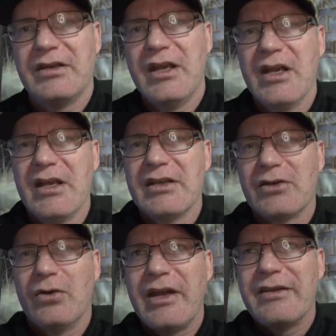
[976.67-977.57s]
And
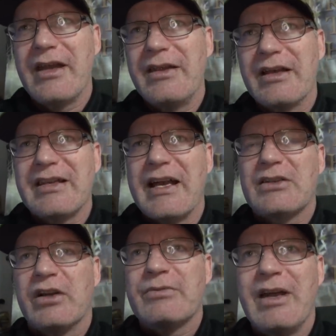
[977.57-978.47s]
so, and, and a
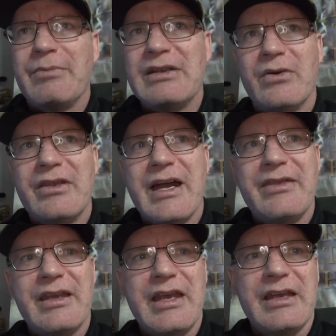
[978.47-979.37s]
Sasquatch might be doing that
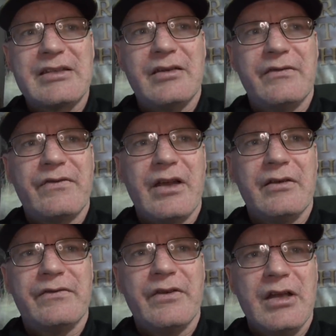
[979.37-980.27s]
in the case of,
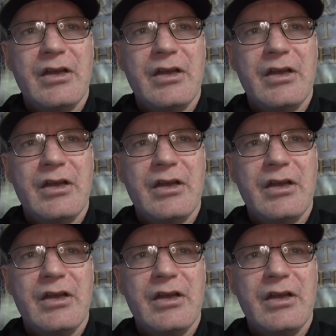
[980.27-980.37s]
of